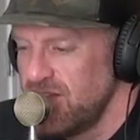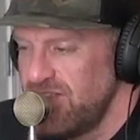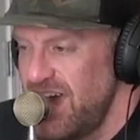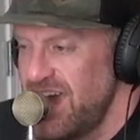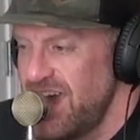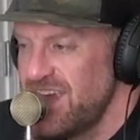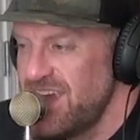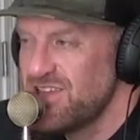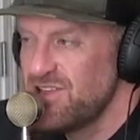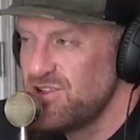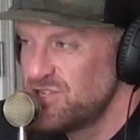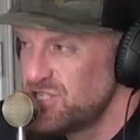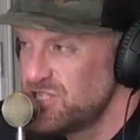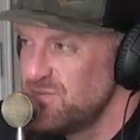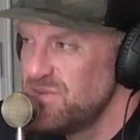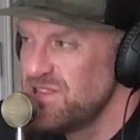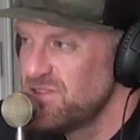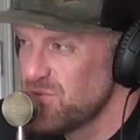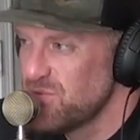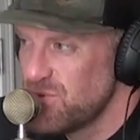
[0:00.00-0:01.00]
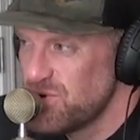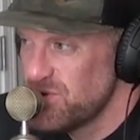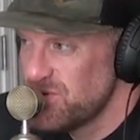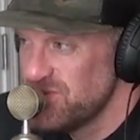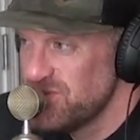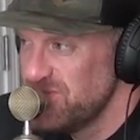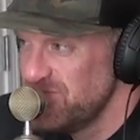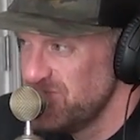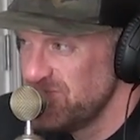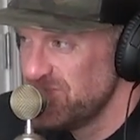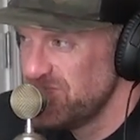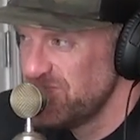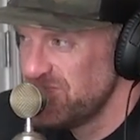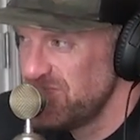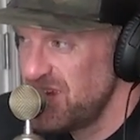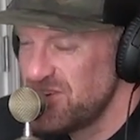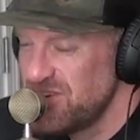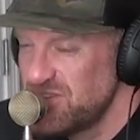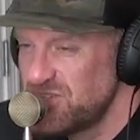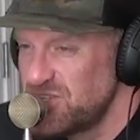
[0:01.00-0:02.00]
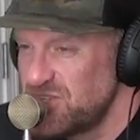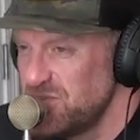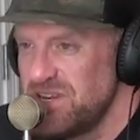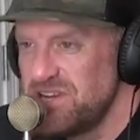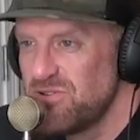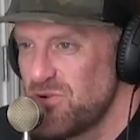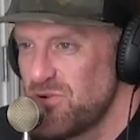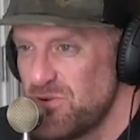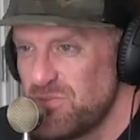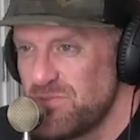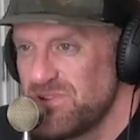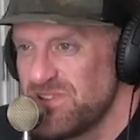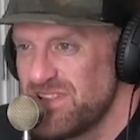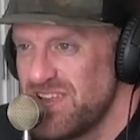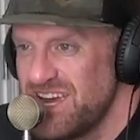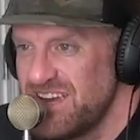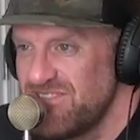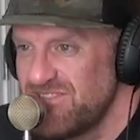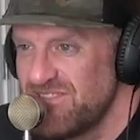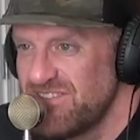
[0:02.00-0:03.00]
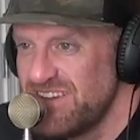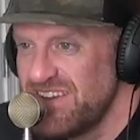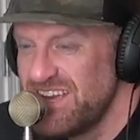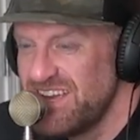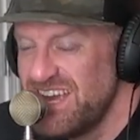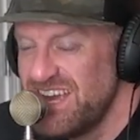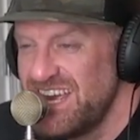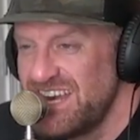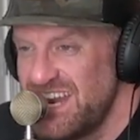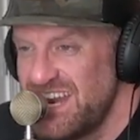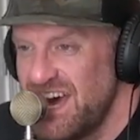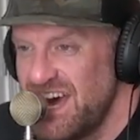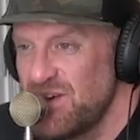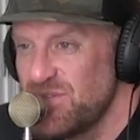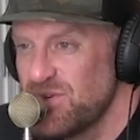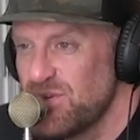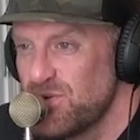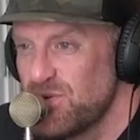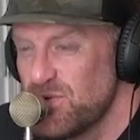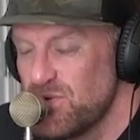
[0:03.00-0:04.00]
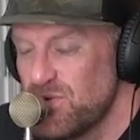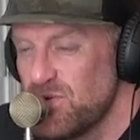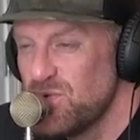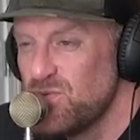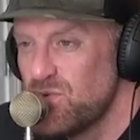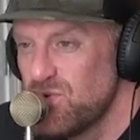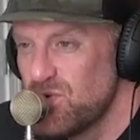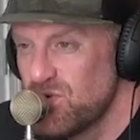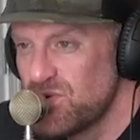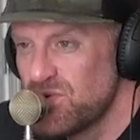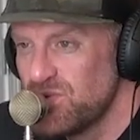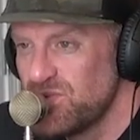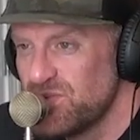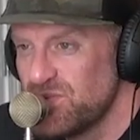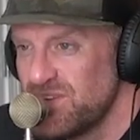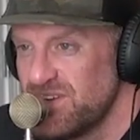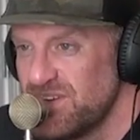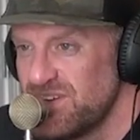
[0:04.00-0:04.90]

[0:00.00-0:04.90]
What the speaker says: That used to be the world. That used to be normal life. And now the whole world